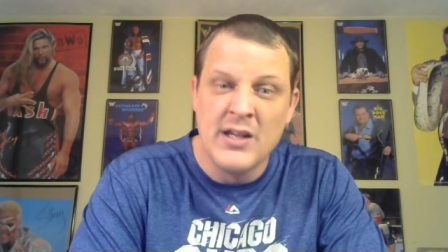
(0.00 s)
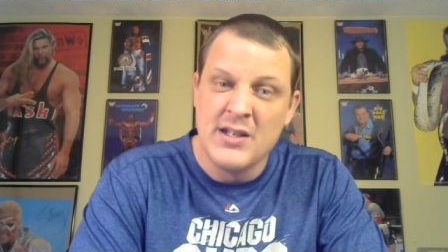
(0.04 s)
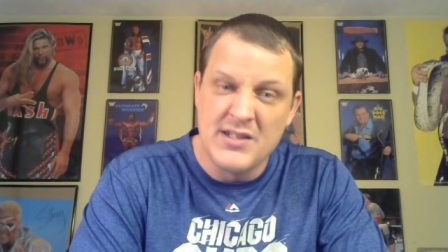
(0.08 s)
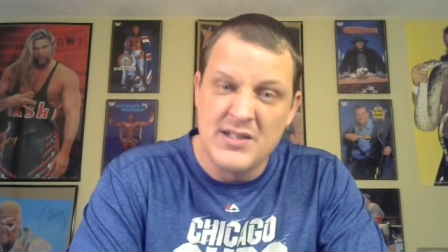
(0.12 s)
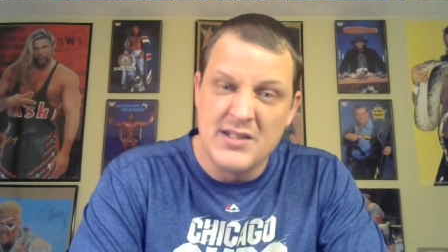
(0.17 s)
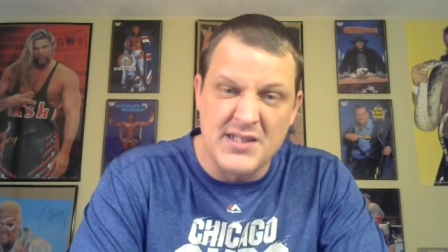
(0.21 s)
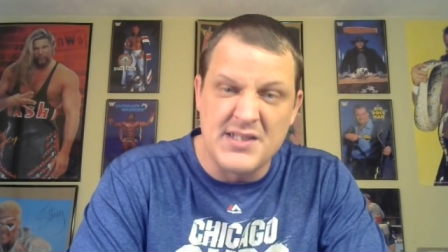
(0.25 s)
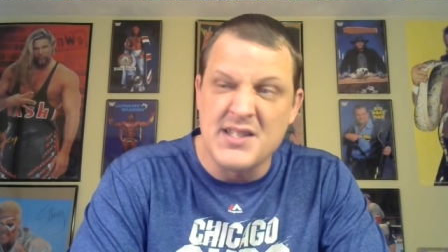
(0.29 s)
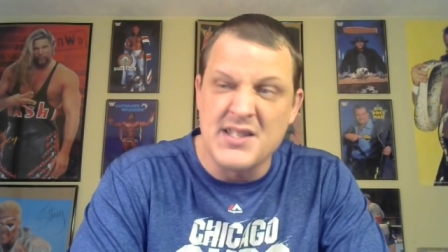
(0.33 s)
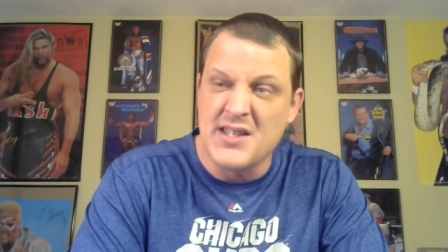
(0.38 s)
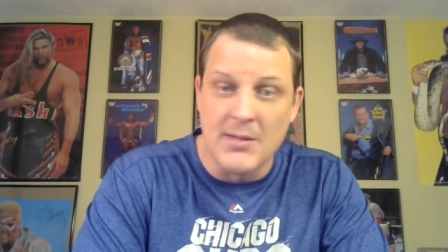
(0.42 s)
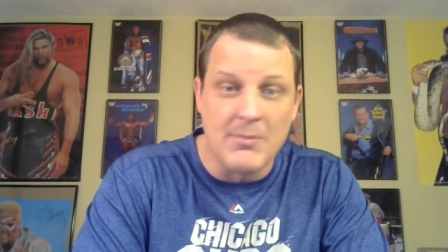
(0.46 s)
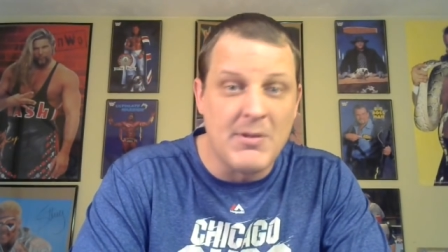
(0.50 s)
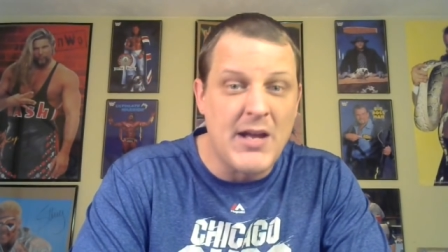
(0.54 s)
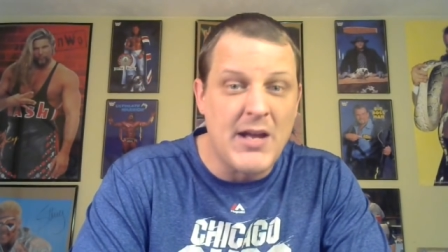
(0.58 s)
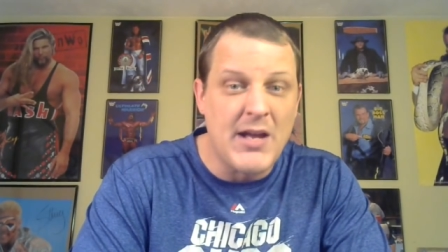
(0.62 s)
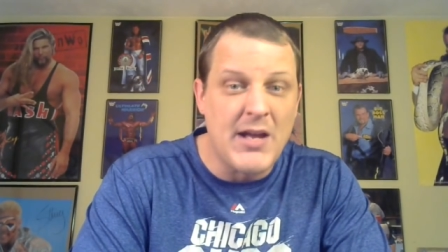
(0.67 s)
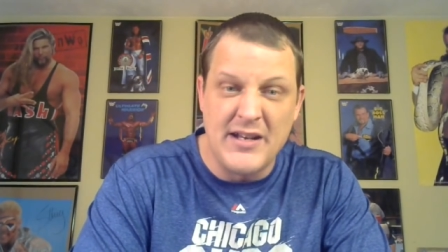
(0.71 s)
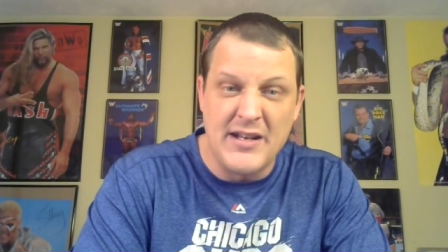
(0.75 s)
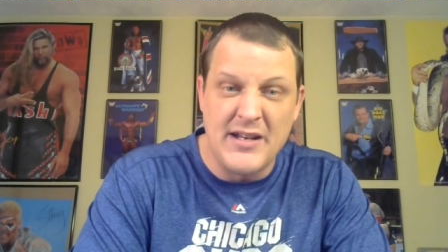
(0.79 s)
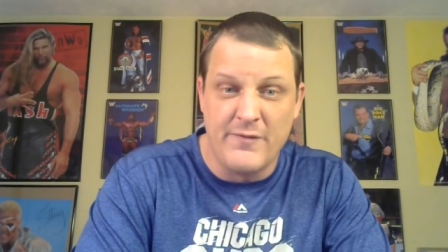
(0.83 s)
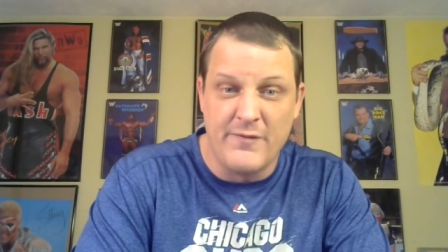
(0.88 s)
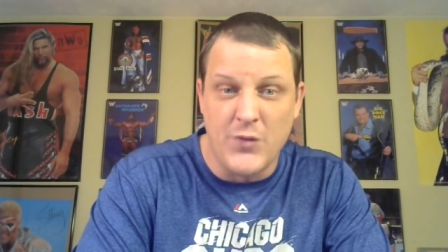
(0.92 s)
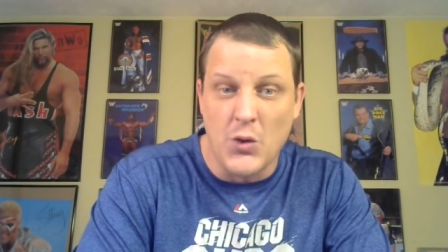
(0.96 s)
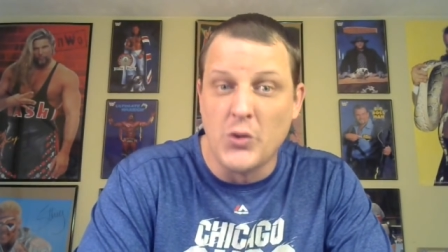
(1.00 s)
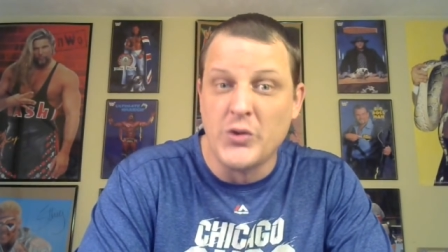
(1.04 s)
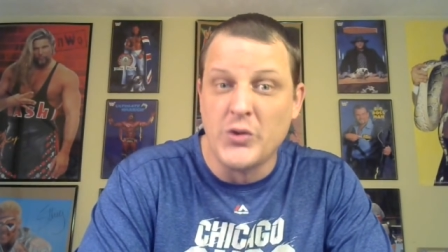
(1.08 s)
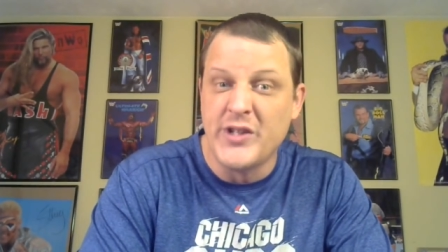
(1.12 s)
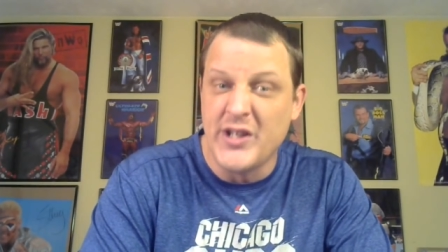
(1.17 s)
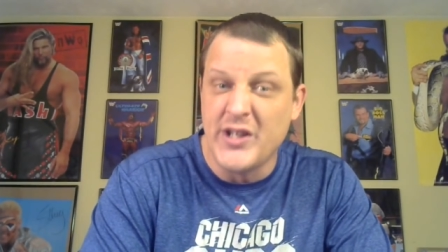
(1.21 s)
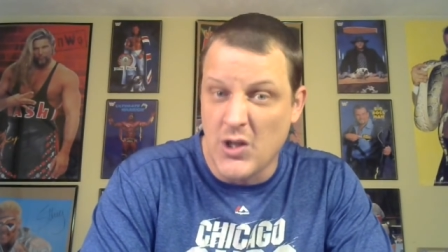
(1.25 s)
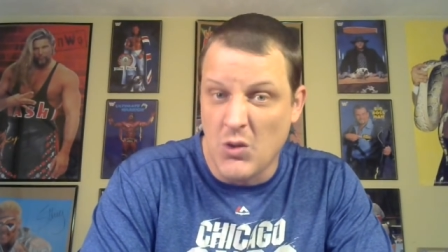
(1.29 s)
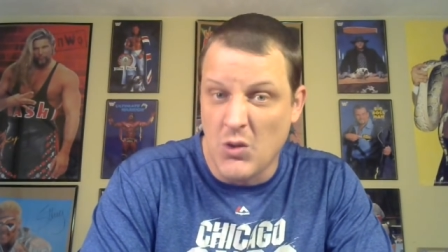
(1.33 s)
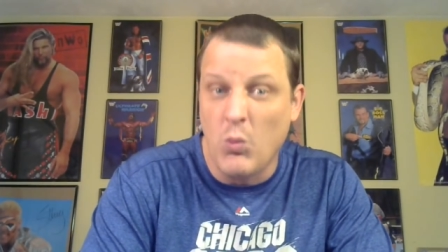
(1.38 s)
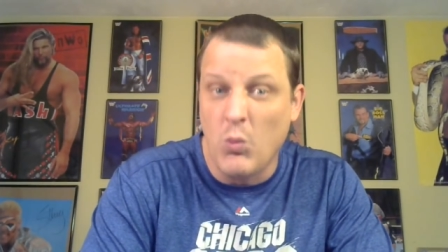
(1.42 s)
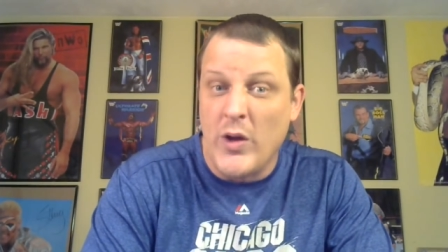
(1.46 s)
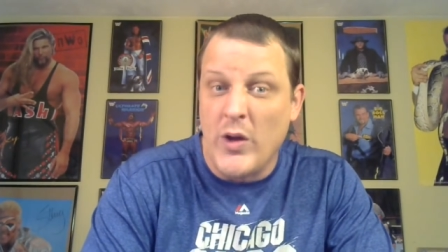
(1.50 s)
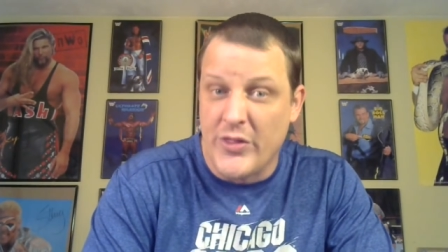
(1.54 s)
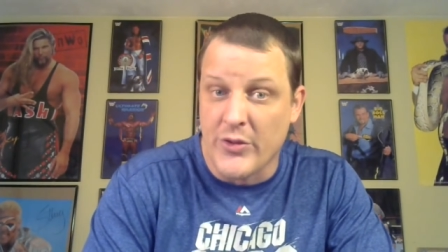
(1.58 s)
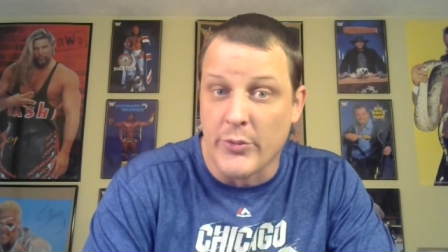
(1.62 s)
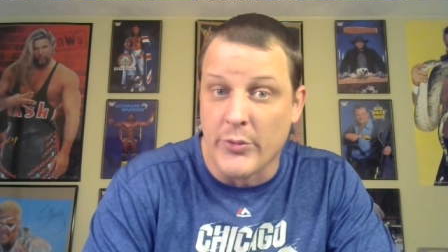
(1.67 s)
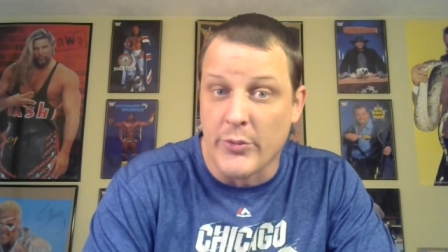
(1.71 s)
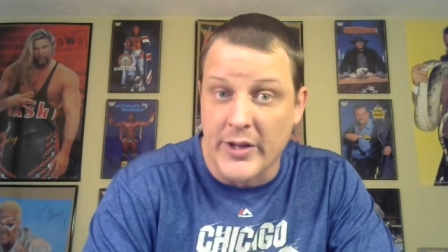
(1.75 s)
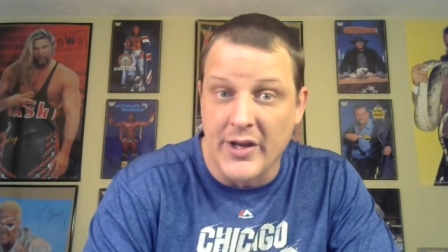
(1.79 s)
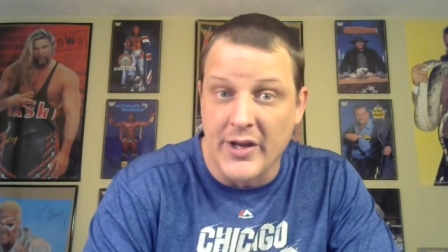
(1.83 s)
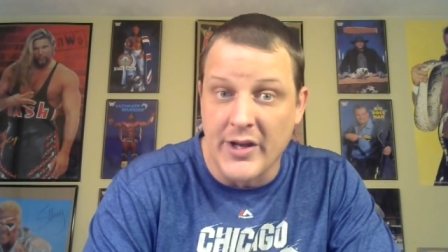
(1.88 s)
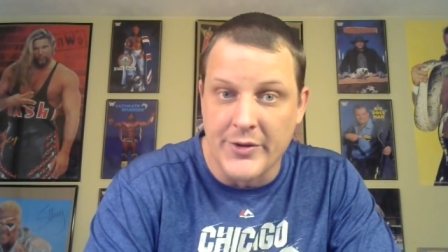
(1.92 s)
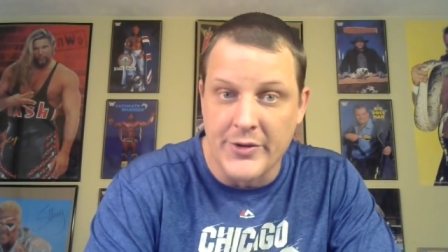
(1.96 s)
to see them kind of folding and
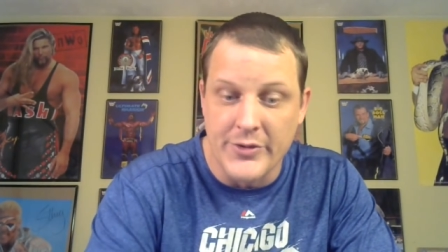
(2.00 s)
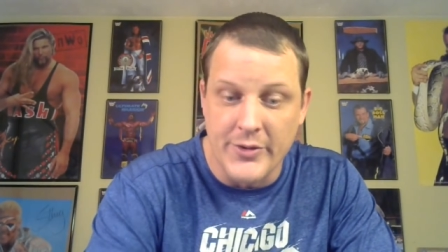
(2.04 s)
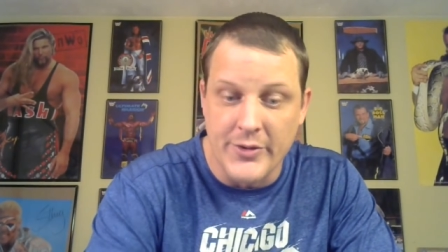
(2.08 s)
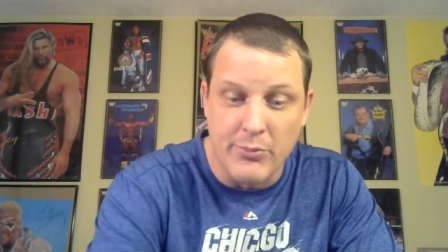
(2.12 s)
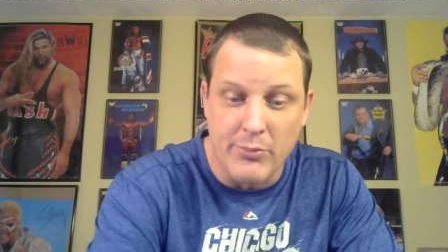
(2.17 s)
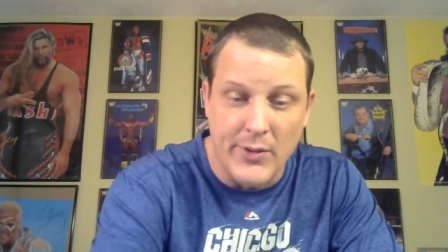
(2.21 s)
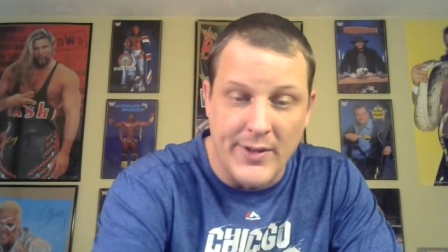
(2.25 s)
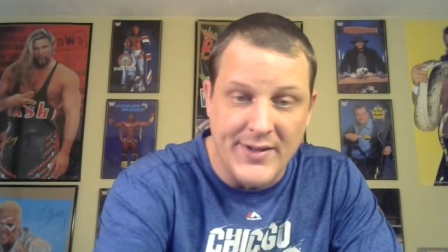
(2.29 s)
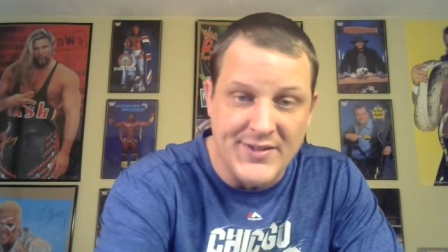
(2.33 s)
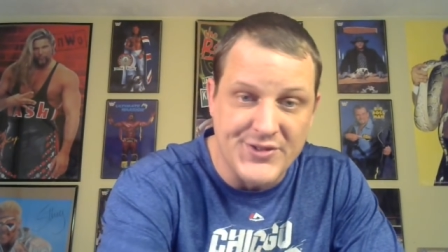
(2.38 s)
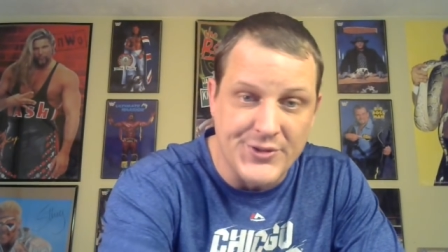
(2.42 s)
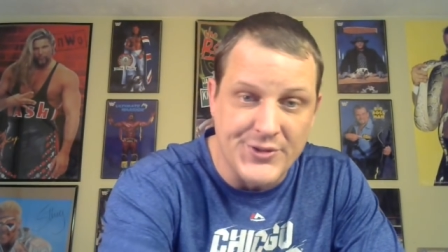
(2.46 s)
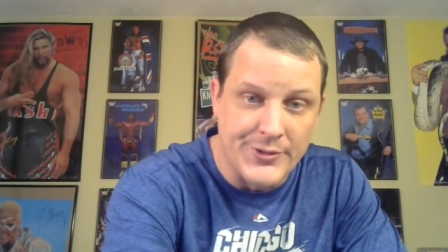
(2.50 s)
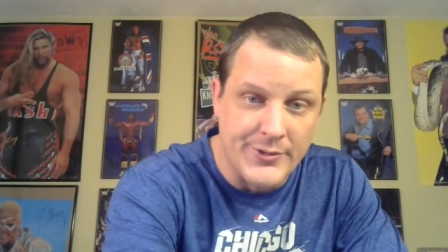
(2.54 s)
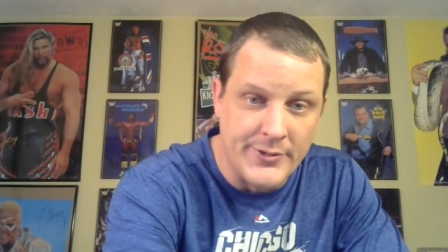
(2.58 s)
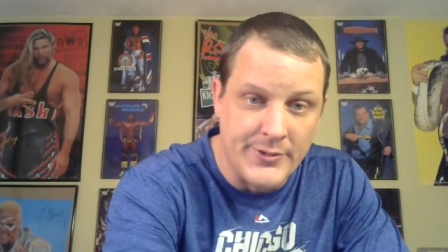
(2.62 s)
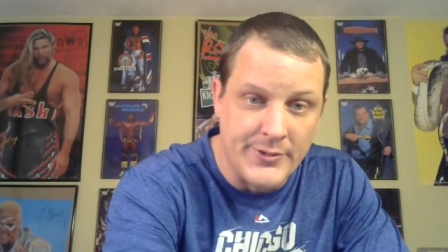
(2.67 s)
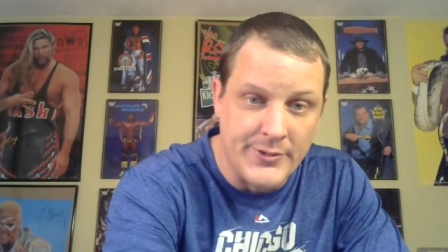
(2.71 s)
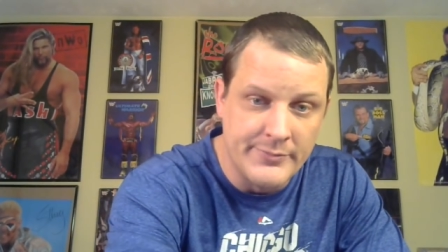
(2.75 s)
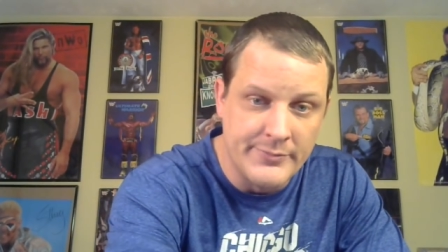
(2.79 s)
withering under the pressure.